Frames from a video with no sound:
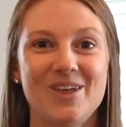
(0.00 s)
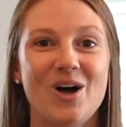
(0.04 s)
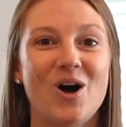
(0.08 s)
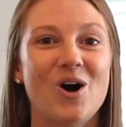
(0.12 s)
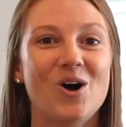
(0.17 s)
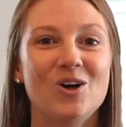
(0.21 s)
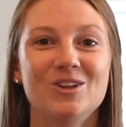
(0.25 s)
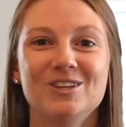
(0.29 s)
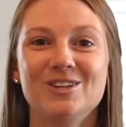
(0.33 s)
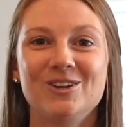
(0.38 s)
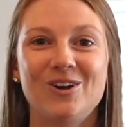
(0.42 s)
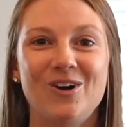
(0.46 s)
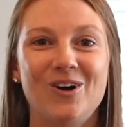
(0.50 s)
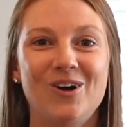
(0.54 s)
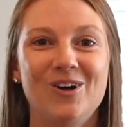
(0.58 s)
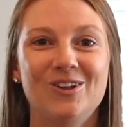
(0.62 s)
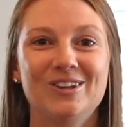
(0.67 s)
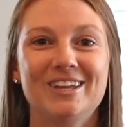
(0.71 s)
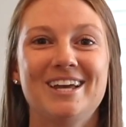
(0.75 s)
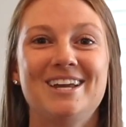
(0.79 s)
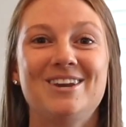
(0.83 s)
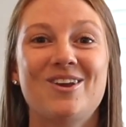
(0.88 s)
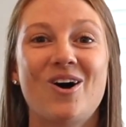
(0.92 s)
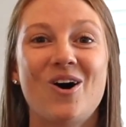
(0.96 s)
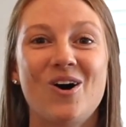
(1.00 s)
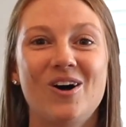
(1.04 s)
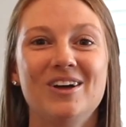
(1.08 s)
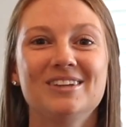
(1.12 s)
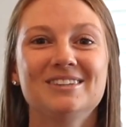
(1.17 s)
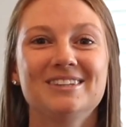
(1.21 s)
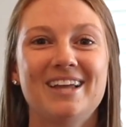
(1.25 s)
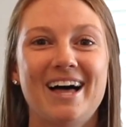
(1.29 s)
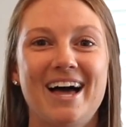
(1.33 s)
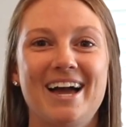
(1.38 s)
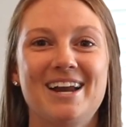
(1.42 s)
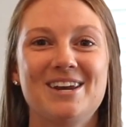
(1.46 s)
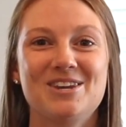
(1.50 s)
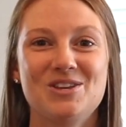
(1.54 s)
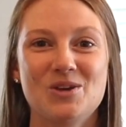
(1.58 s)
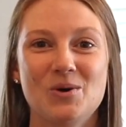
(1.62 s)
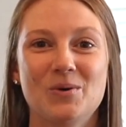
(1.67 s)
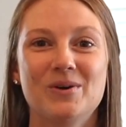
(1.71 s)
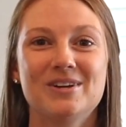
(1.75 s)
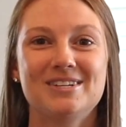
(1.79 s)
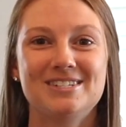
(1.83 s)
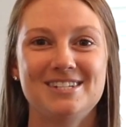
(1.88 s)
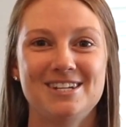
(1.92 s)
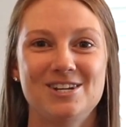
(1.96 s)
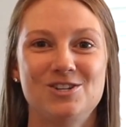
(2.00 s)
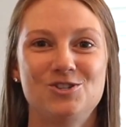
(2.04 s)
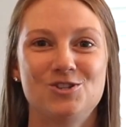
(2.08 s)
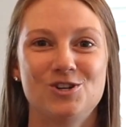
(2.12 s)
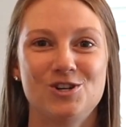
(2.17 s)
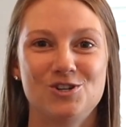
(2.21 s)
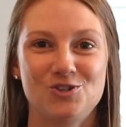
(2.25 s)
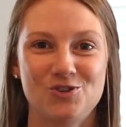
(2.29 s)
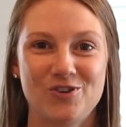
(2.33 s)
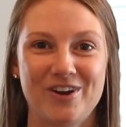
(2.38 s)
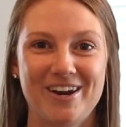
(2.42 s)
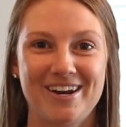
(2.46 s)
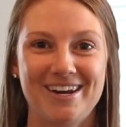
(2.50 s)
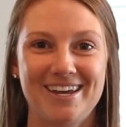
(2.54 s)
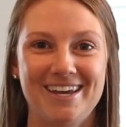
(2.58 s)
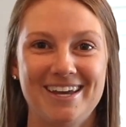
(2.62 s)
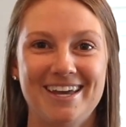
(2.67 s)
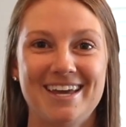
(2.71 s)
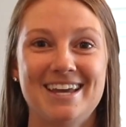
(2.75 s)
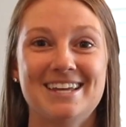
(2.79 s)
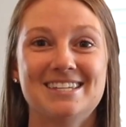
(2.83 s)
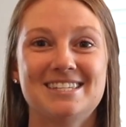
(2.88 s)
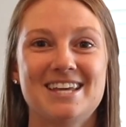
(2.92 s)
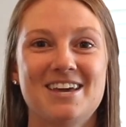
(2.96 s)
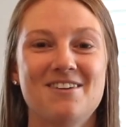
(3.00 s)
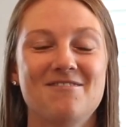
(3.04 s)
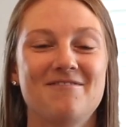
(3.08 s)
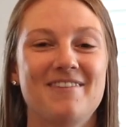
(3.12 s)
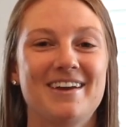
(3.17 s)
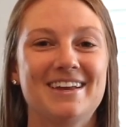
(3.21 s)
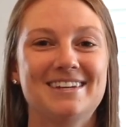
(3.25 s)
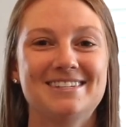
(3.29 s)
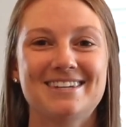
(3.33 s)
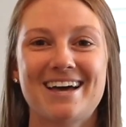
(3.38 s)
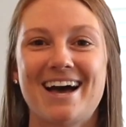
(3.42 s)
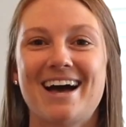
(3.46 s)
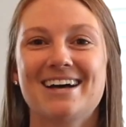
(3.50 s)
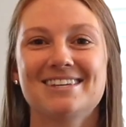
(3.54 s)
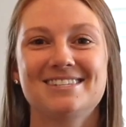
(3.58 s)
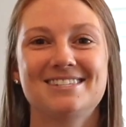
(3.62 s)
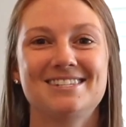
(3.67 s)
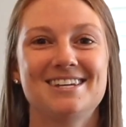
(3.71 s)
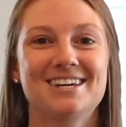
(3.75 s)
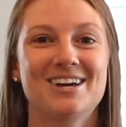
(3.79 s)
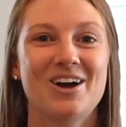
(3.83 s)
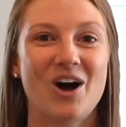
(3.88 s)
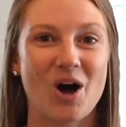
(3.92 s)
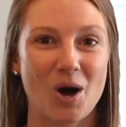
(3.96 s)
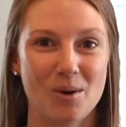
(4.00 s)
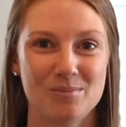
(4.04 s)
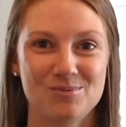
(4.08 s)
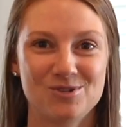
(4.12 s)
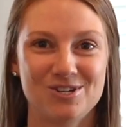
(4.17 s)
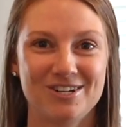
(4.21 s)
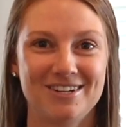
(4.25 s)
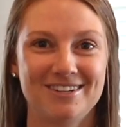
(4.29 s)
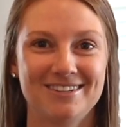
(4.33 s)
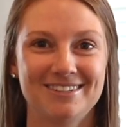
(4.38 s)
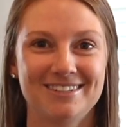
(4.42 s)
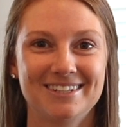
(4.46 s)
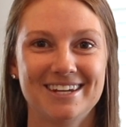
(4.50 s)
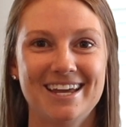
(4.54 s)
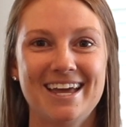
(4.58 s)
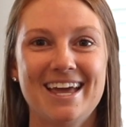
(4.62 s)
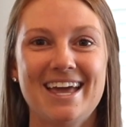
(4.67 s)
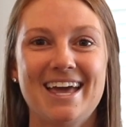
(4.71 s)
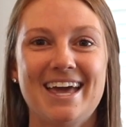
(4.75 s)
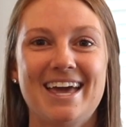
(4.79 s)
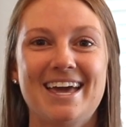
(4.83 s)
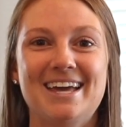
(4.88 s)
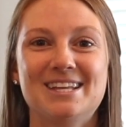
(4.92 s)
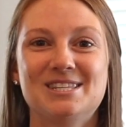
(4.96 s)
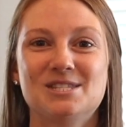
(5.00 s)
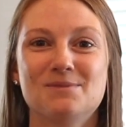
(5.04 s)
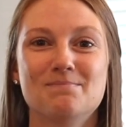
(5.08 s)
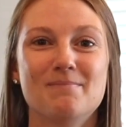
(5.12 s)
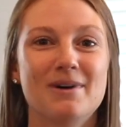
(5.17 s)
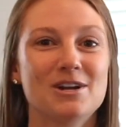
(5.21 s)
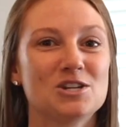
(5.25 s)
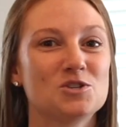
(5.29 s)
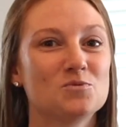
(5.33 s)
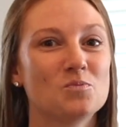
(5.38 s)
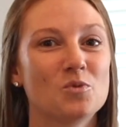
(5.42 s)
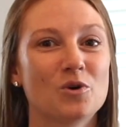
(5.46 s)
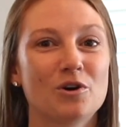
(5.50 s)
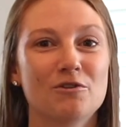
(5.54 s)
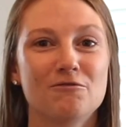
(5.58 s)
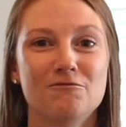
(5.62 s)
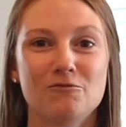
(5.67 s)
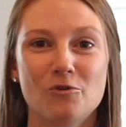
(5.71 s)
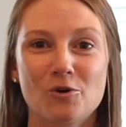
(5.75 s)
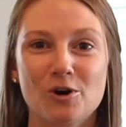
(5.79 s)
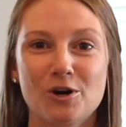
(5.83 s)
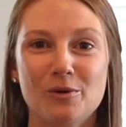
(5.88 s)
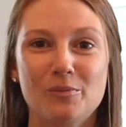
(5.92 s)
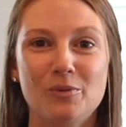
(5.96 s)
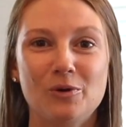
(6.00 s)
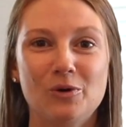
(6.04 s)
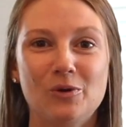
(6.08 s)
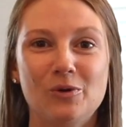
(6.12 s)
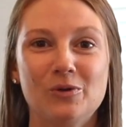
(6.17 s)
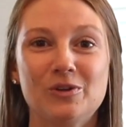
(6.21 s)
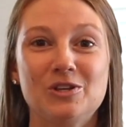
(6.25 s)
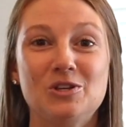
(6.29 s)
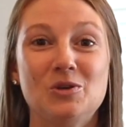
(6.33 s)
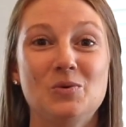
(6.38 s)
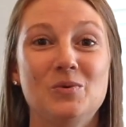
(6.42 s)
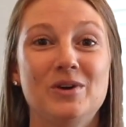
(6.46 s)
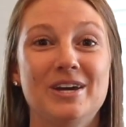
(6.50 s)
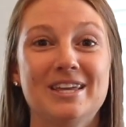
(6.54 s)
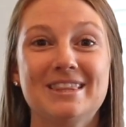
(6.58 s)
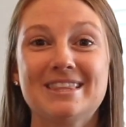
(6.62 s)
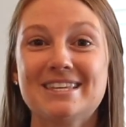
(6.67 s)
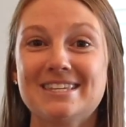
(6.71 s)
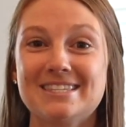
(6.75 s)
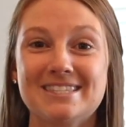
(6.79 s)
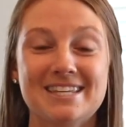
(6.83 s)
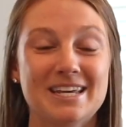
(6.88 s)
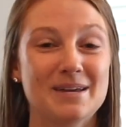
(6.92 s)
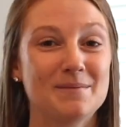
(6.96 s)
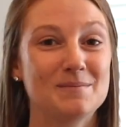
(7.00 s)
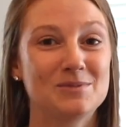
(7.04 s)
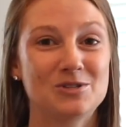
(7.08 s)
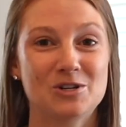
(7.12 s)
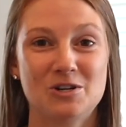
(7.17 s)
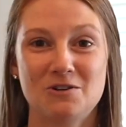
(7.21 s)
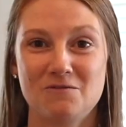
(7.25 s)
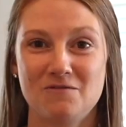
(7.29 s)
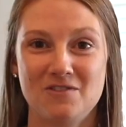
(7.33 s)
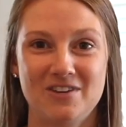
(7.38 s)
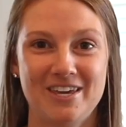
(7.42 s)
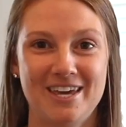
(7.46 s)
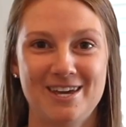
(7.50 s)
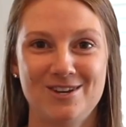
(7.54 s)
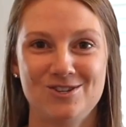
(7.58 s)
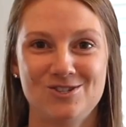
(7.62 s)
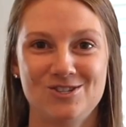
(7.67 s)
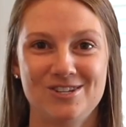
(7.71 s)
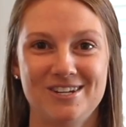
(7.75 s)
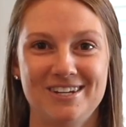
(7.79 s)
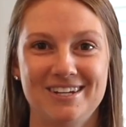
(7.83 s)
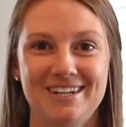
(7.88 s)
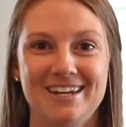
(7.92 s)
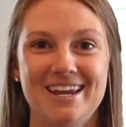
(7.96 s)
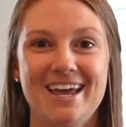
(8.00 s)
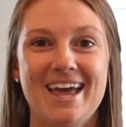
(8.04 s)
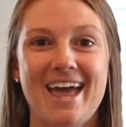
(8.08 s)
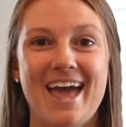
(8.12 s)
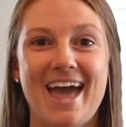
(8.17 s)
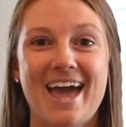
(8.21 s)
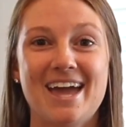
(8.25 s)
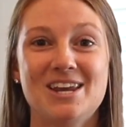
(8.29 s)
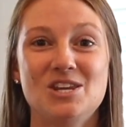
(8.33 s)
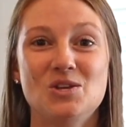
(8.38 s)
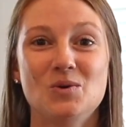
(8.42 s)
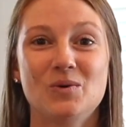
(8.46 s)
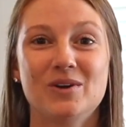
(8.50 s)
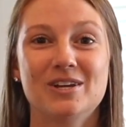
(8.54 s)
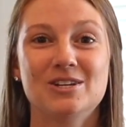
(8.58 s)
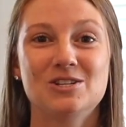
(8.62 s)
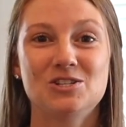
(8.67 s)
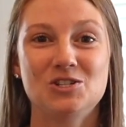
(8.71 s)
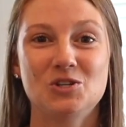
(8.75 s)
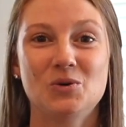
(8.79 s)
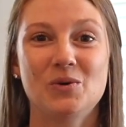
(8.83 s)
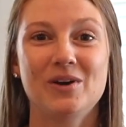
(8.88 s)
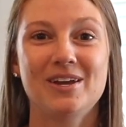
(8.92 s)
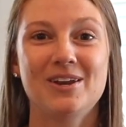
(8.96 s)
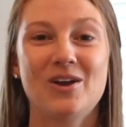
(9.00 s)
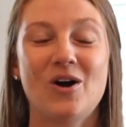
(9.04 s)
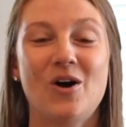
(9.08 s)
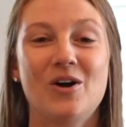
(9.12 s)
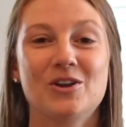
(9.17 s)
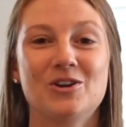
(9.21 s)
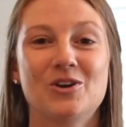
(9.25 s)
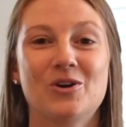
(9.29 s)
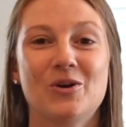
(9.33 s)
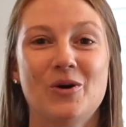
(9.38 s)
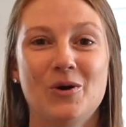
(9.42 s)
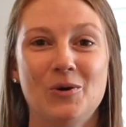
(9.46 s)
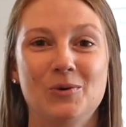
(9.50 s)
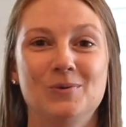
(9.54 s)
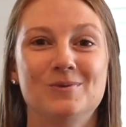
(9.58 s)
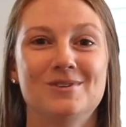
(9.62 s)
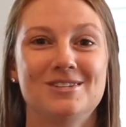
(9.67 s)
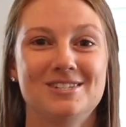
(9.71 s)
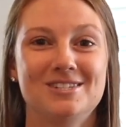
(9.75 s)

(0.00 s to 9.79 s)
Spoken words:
All in all, an online yoga teacher training is a fantastic option. It's much more affordable, you get the same certification, and you can do it on your own